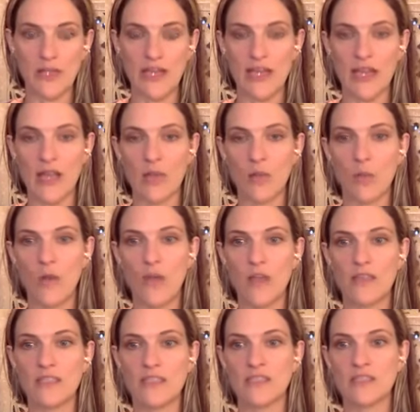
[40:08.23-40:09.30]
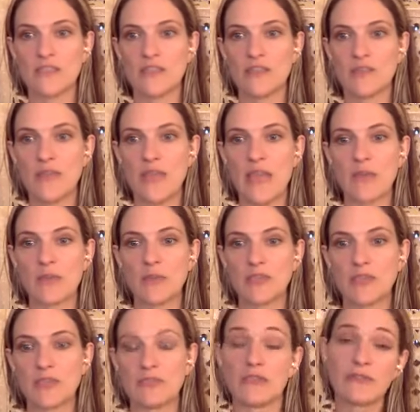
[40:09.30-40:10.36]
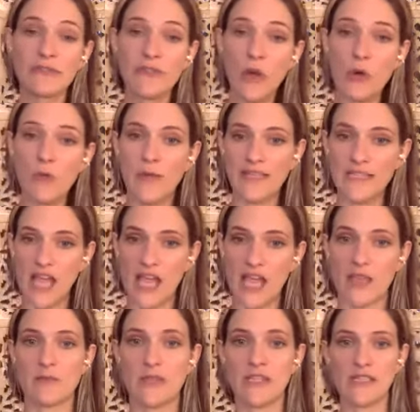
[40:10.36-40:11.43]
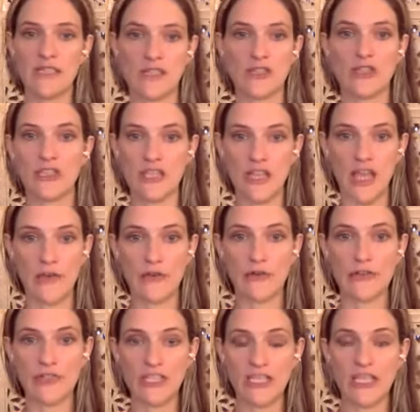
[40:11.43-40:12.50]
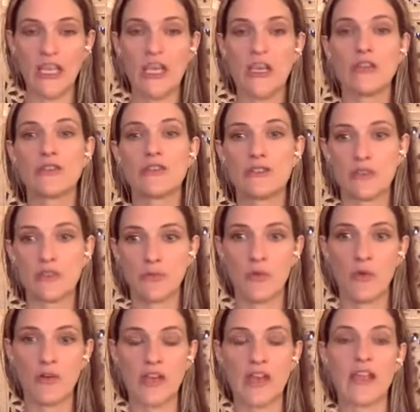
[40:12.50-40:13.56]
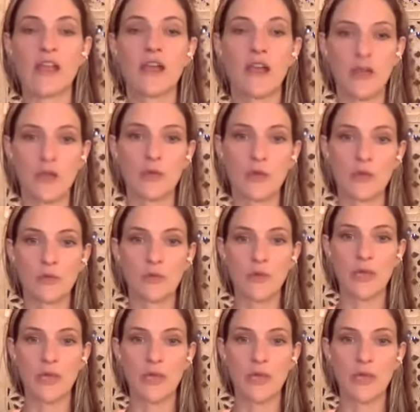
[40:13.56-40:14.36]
And I want to be able to devote my time and attention and energy to supporting a group.